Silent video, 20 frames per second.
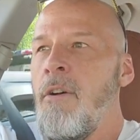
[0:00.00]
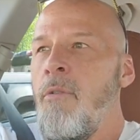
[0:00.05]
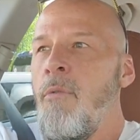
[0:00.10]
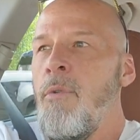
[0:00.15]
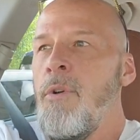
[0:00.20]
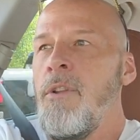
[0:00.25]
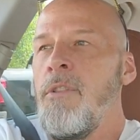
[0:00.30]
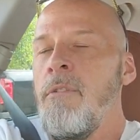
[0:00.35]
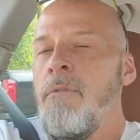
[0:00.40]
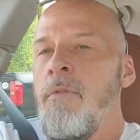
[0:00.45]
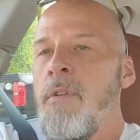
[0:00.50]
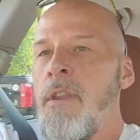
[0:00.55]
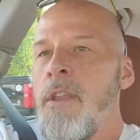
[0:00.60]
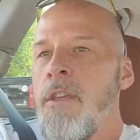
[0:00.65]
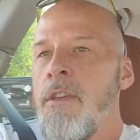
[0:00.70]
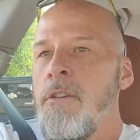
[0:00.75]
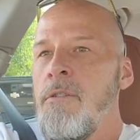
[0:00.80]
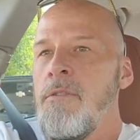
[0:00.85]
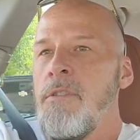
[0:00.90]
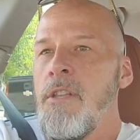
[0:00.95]
one of the
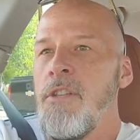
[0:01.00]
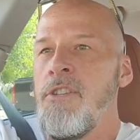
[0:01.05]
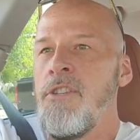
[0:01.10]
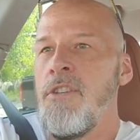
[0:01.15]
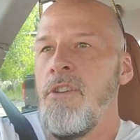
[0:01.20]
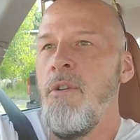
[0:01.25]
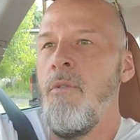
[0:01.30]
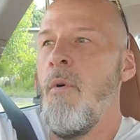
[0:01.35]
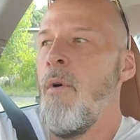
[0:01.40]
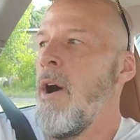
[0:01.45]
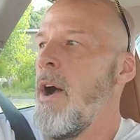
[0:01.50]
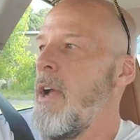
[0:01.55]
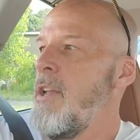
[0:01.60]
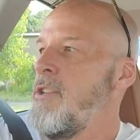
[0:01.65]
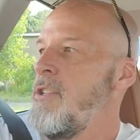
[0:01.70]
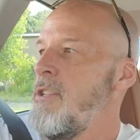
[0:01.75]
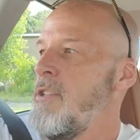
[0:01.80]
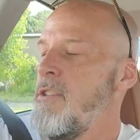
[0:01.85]
videos that she watched,